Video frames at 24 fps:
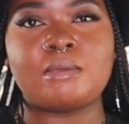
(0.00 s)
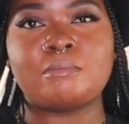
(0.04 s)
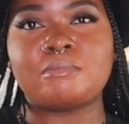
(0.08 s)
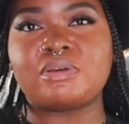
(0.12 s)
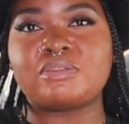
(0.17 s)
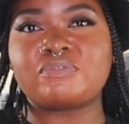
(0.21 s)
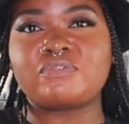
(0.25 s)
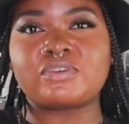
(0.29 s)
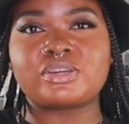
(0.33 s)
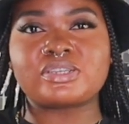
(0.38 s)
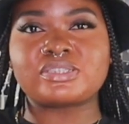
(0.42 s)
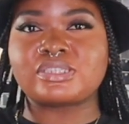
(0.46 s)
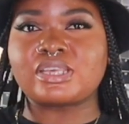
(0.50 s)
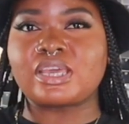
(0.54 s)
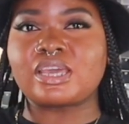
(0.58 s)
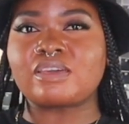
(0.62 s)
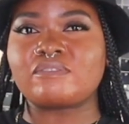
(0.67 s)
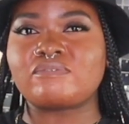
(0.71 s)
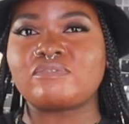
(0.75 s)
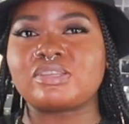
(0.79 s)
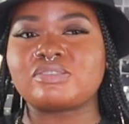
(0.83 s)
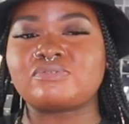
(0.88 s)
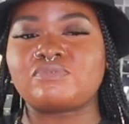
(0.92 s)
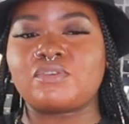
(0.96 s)
But for the sake
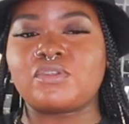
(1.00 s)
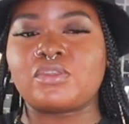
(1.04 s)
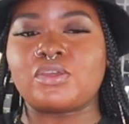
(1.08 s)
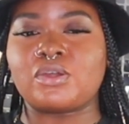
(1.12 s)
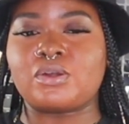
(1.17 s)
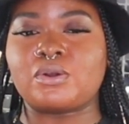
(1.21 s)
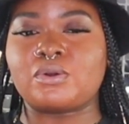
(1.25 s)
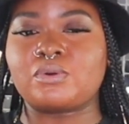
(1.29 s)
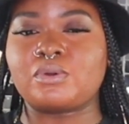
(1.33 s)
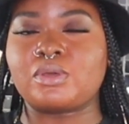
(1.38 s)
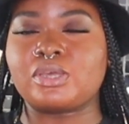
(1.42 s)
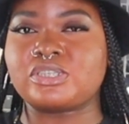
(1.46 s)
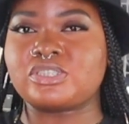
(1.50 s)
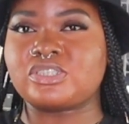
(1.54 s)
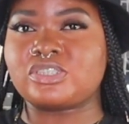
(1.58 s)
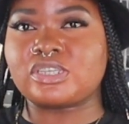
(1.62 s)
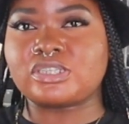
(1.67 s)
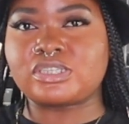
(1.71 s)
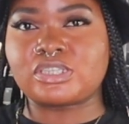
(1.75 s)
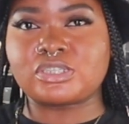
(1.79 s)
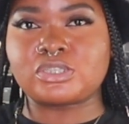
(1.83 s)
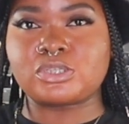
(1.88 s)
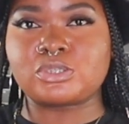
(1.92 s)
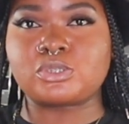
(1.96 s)
of this video, it's
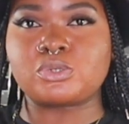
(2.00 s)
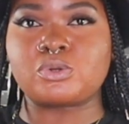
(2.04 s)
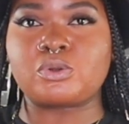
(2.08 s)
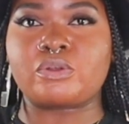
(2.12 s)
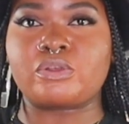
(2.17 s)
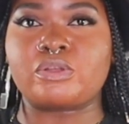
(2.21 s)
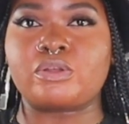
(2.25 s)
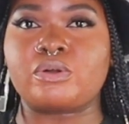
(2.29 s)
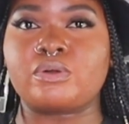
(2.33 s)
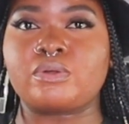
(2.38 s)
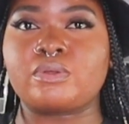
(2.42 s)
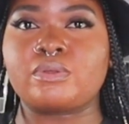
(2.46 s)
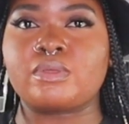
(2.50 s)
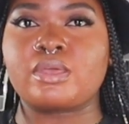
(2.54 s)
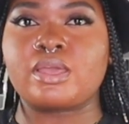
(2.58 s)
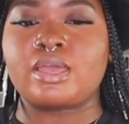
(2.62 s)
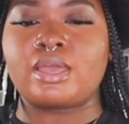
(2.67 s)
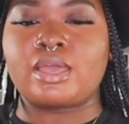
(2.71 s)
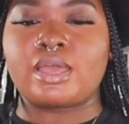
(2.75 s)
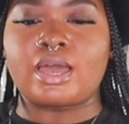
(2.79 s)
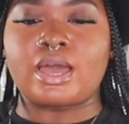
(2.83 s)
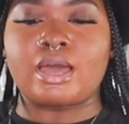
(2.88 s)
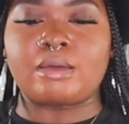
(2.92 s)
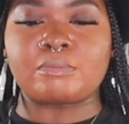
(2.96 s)
just a tutorial,
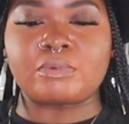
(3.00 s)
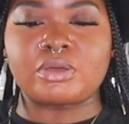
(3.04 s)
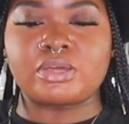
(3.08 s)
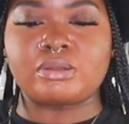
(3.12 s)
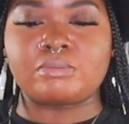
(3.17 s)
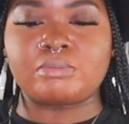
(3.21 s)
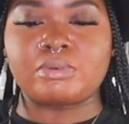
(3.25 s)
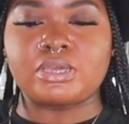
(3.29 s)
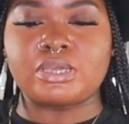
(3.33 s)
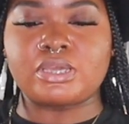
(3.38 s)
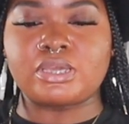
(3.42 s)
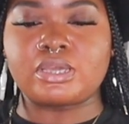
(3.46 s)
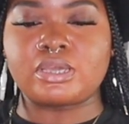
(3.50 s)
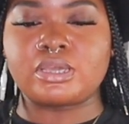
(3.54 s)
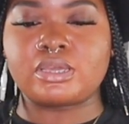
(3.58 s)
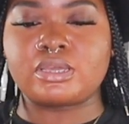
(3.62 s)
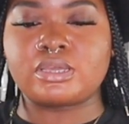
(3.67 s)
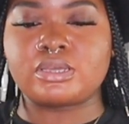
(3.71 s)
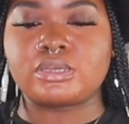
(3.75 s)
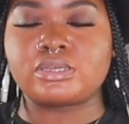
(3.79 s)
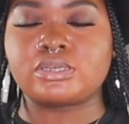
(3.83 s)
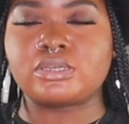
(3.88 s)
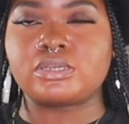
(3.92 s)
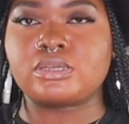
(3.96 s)
I'm gonna be
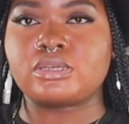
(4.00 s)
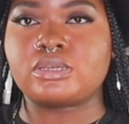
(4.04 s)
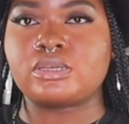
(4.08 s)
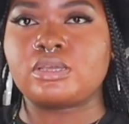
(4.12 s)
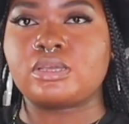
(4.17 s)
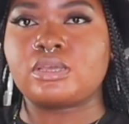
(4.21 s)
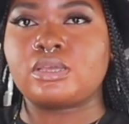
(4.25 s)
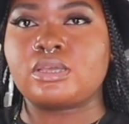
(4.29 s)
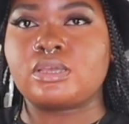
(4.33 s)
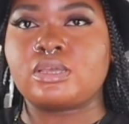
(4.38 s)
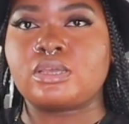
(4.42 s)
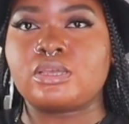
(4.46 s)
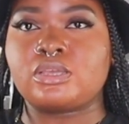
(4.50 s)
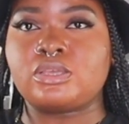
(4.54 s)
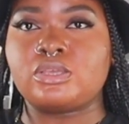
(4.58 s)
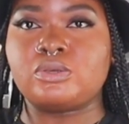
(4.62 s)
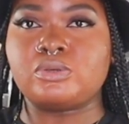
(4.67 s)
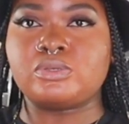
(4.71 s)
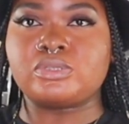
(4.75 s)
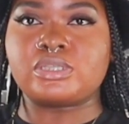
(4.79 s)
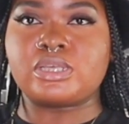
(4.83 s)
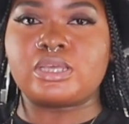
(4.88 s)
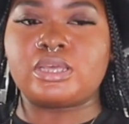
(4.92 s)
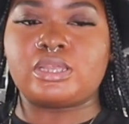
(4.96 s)

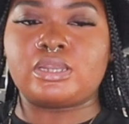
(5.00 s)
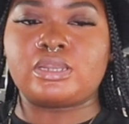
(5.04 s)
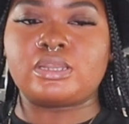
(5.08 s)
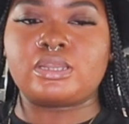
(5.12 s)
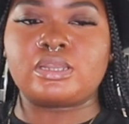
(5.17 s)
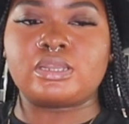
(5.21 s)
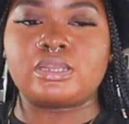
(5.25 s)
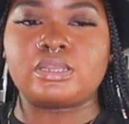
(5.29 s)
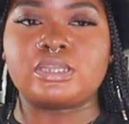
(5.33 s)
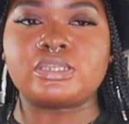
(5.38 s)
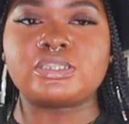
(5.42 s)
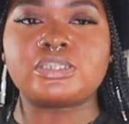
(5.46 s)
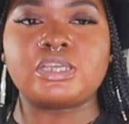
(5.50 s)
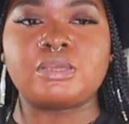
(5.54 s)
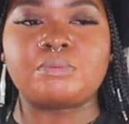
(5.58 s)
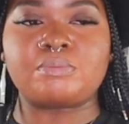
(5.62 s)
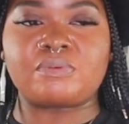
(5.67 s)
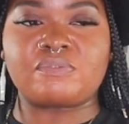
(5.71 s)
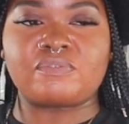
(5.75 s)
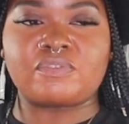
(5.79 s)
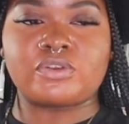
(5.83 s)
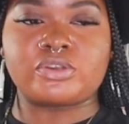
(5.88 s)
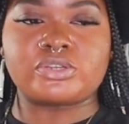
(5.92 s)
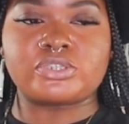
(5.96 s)
using the
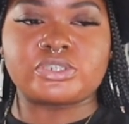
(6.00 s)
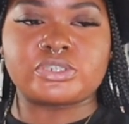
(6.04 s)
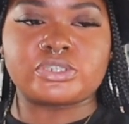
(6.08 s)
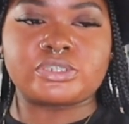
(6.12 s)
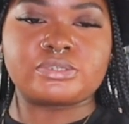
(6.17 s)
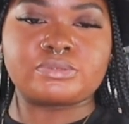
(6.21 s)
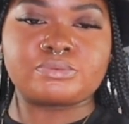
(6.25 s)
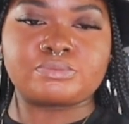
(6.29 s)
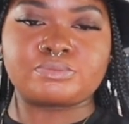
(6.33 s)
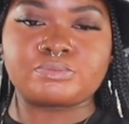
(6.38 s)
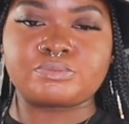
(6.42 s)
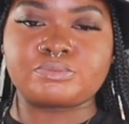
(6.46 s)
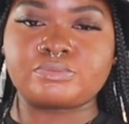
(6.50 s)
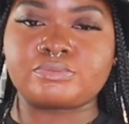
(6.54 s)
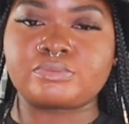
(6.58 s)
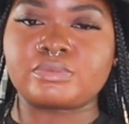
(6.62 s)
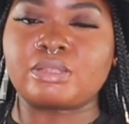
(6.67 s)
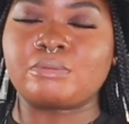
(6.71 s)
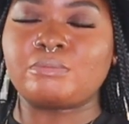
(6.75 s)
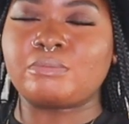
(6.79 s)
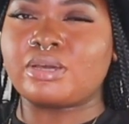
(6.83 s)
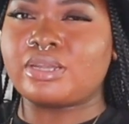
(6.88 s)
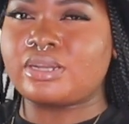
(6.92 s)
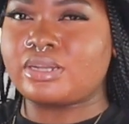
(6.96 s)
cheaper version.
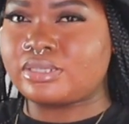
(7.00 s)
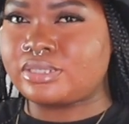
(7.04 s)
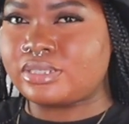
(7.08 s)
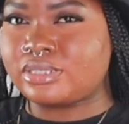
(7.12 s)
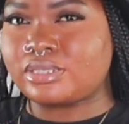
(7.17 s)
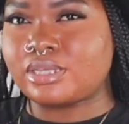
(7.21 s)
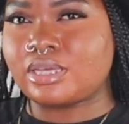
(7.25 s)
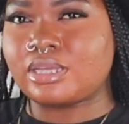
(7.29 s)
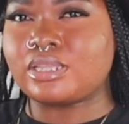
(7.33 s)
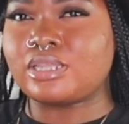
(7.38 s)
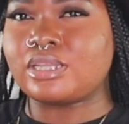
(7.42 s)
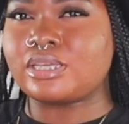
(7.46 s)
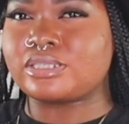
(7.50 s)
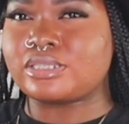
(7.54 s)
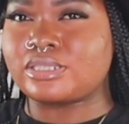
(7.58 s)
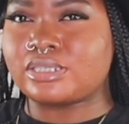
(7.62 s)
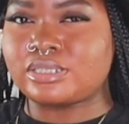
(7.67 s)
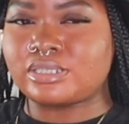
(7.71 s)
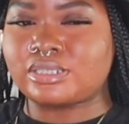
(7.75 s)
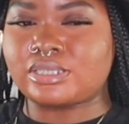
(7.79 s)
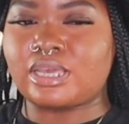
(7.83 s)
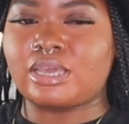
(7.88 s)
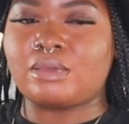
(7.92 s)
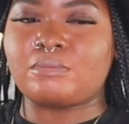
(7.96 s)
But it still looks
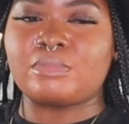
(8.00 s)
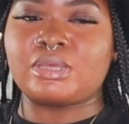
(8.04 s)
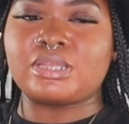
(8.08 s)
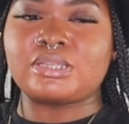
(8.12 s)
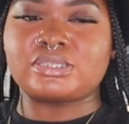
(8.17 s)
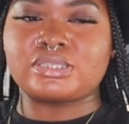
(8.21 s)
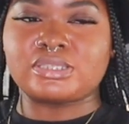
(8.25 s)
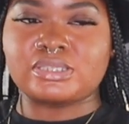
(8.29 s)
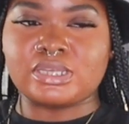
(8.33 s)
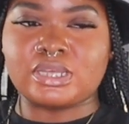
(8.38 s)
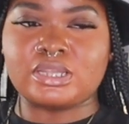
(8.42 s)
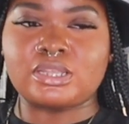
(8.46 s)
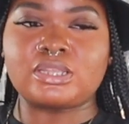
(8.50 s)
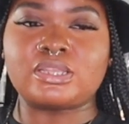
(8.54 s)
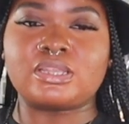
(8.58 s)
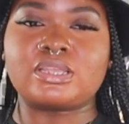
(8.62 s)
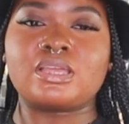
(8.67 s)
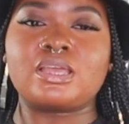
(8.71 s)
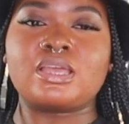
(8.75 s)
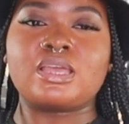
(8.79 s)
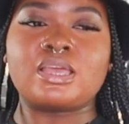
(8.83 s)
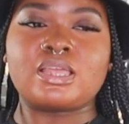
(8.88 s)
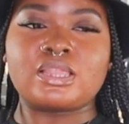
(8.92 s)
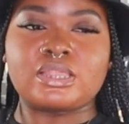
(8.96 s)
the same. It still
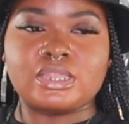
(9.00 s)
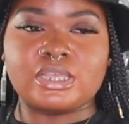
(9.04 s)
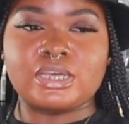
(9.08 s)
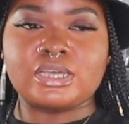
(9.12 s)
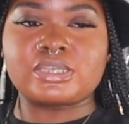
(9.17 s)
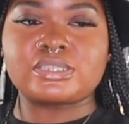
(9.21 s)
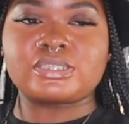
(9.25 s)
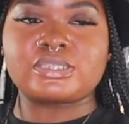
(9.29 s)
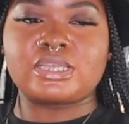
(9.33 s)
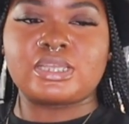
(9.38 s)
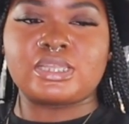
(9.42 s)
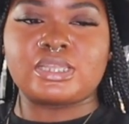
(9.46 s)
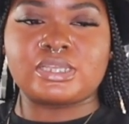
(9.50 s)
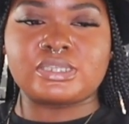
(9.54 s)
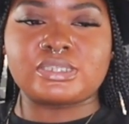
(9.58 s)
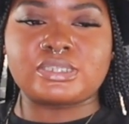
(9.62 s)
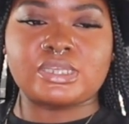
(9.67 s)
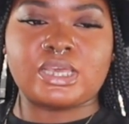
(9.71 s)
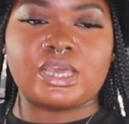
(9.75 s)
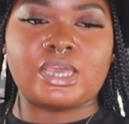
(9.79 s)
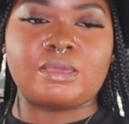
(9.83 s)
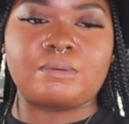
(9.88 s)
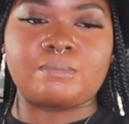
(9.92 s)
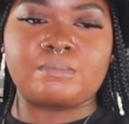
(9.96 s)
looks the
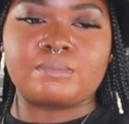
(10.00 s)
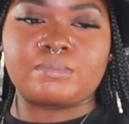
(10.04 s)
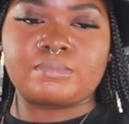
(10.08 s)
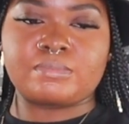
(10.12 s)
same.